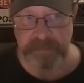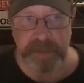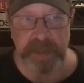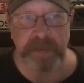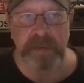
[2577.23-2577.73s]
a
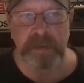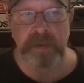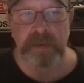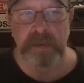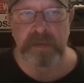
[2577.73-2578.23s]
flat.
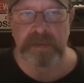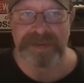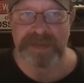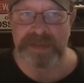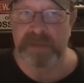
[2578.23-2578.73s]

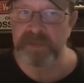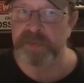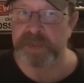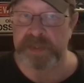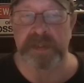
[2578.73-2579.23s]
That
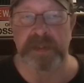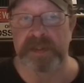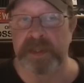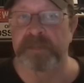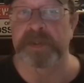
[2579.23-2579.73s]
was
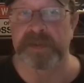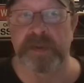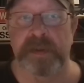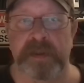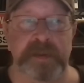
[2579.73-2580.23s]
recently
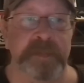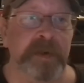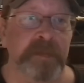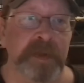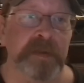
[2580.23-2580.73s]
demonstrated
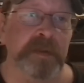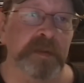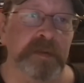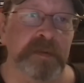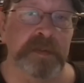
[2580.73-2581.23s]

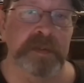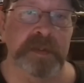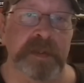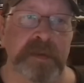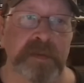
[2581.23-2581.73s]
experimentally.
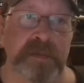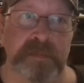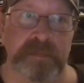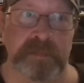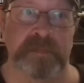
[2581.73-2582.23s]
So